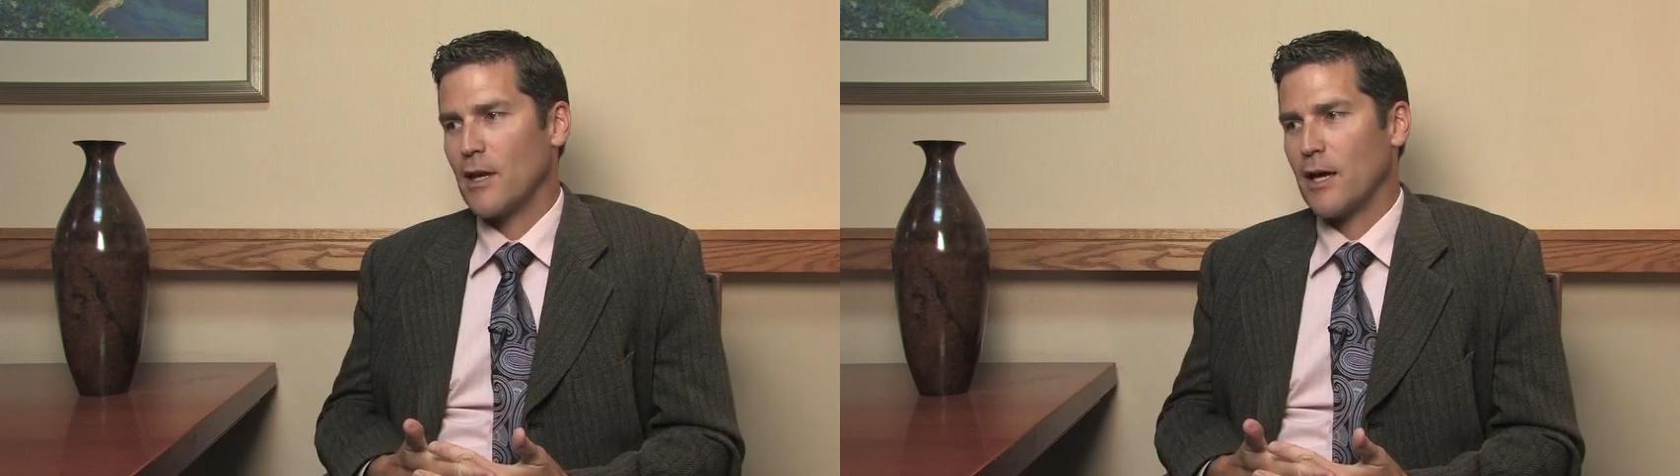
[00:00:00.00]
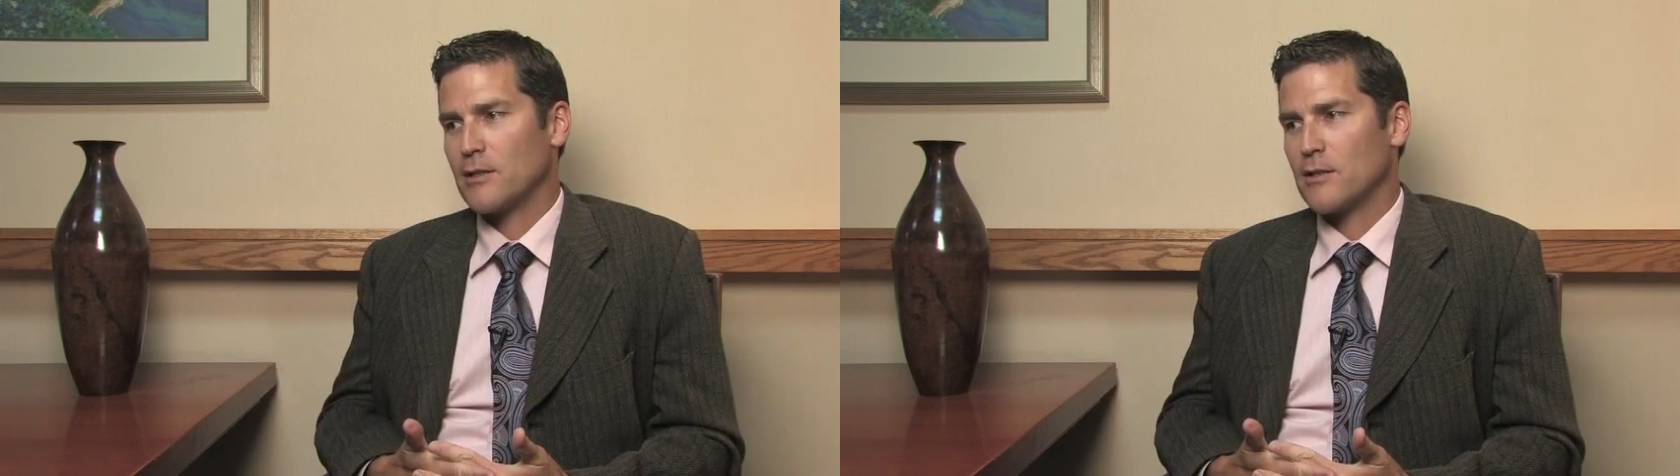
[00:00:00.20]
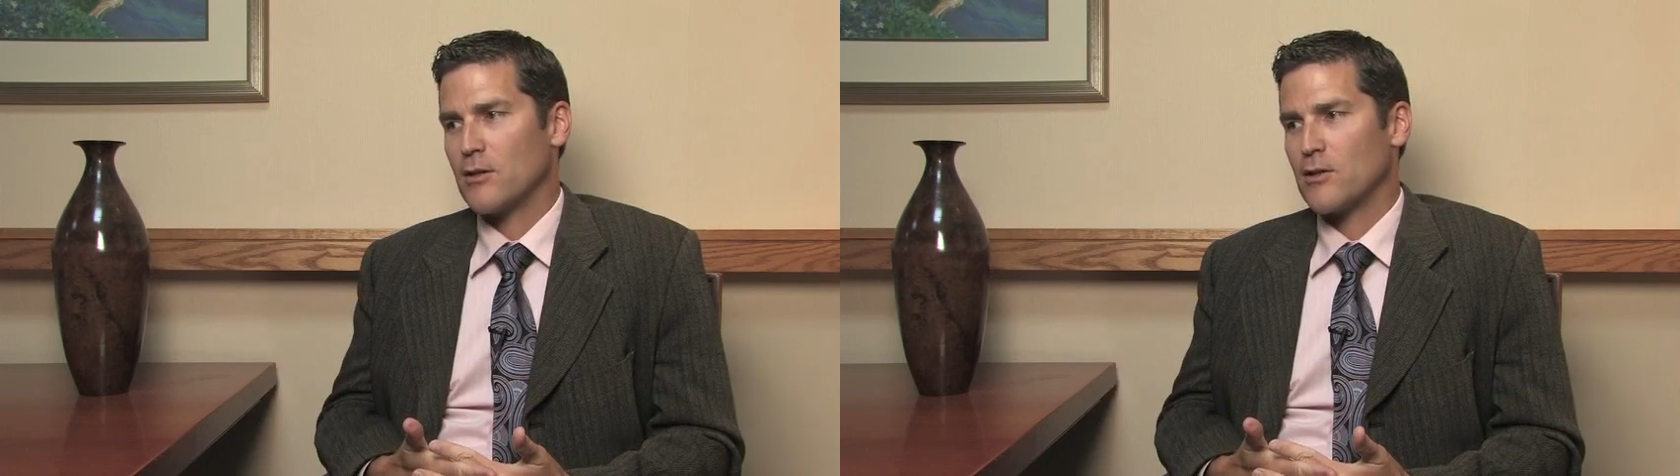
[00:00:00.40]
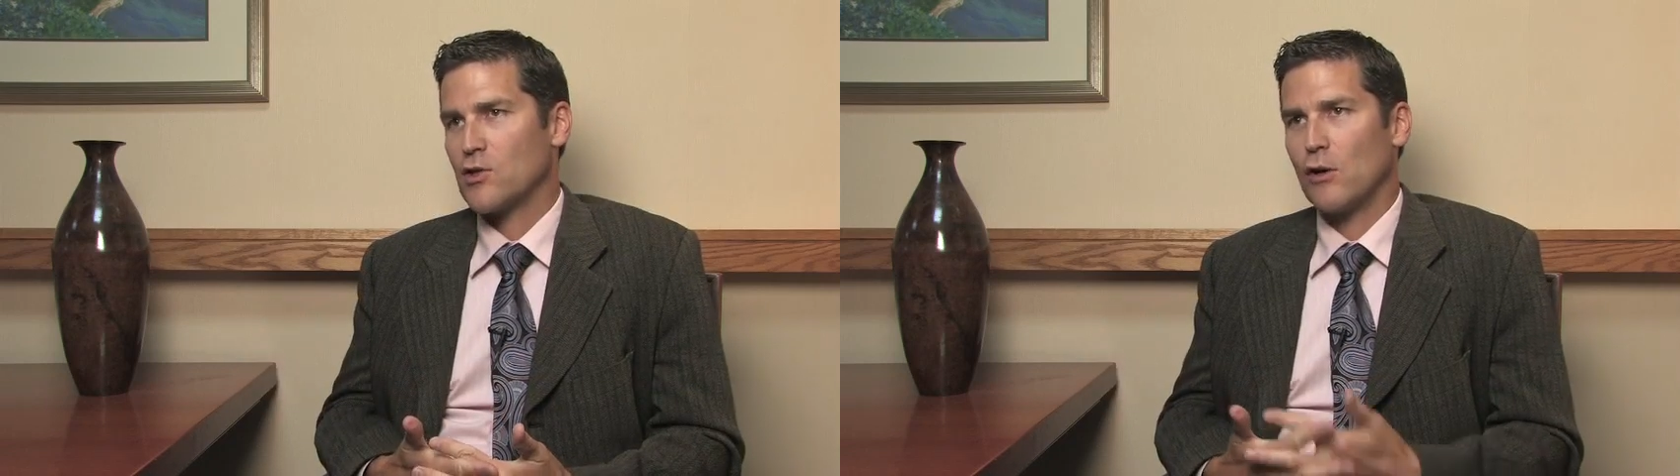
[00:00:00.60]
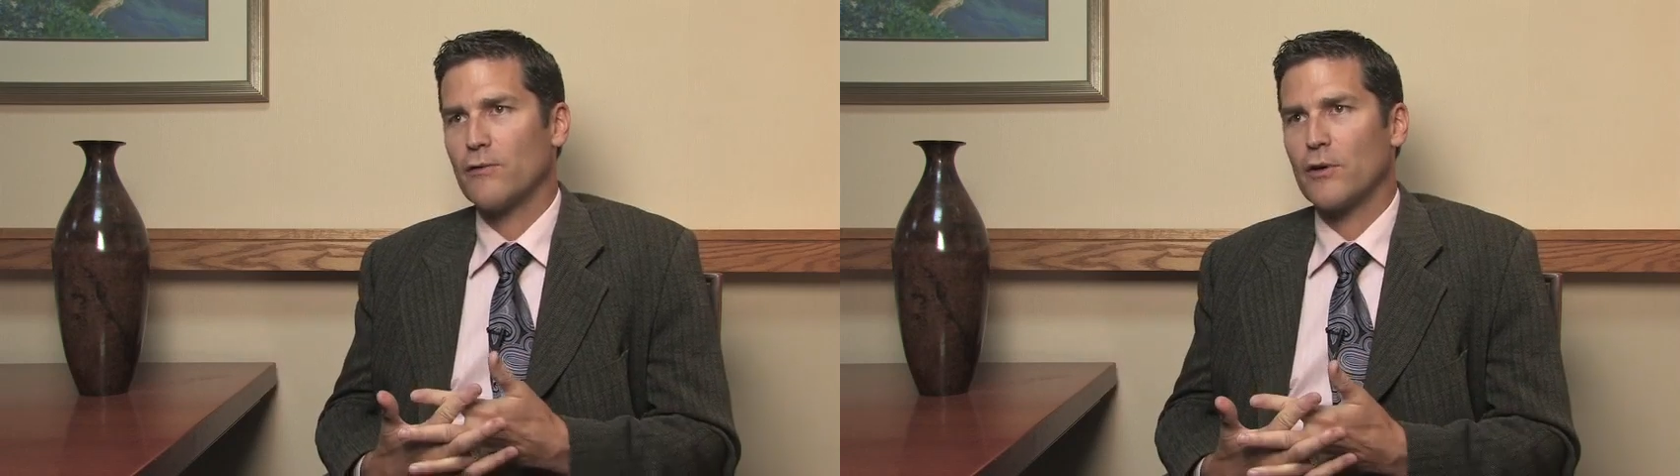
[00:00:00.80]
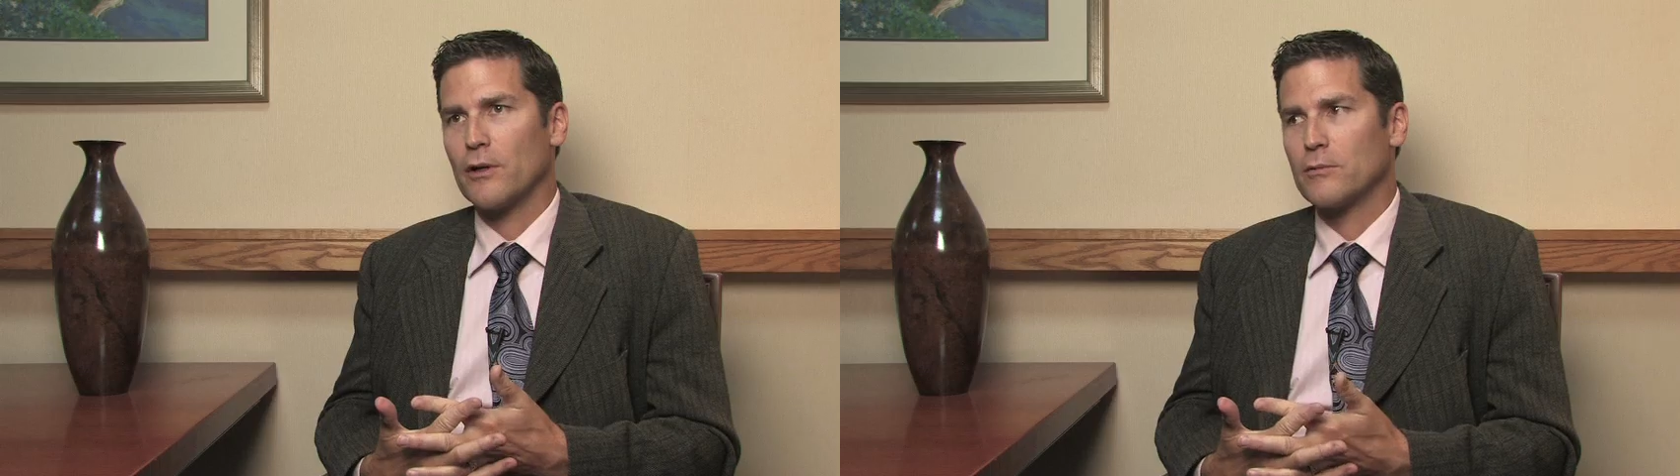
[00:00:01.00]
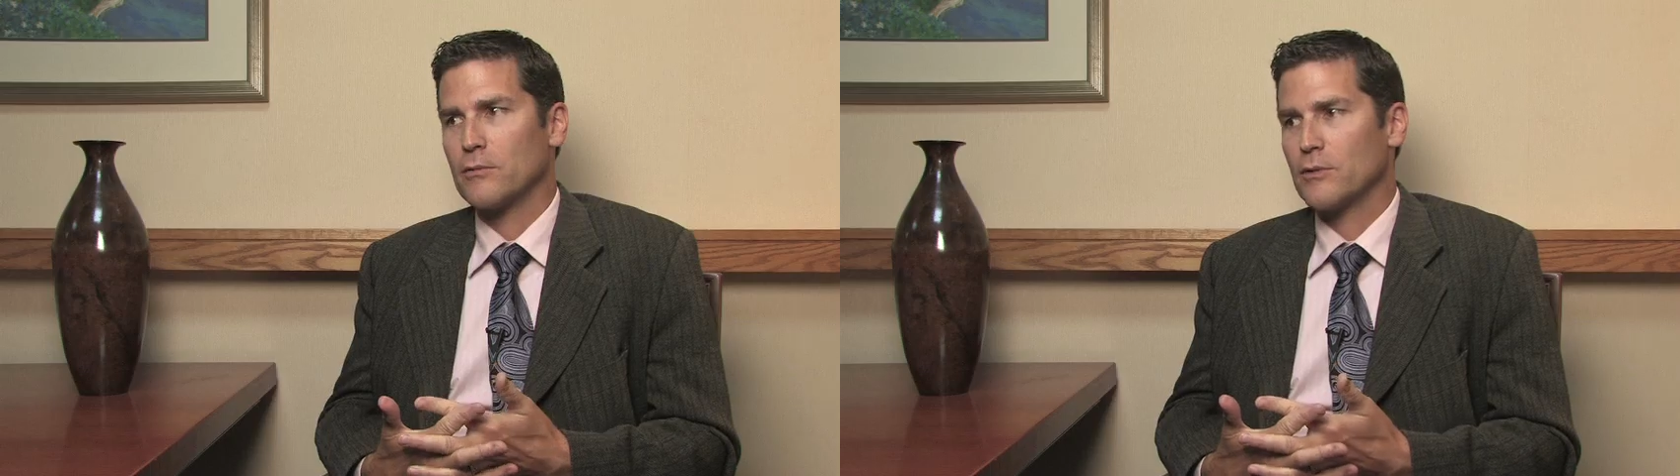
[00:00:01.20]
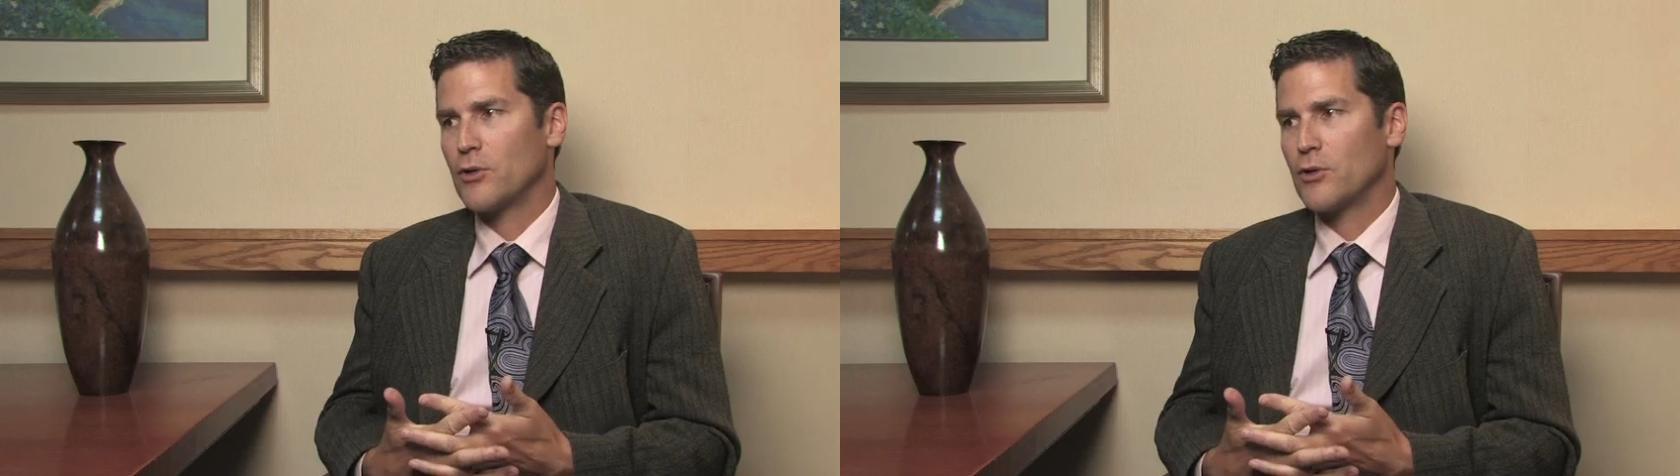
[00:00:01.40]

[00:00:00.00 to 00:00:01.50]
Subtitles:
that the sulfur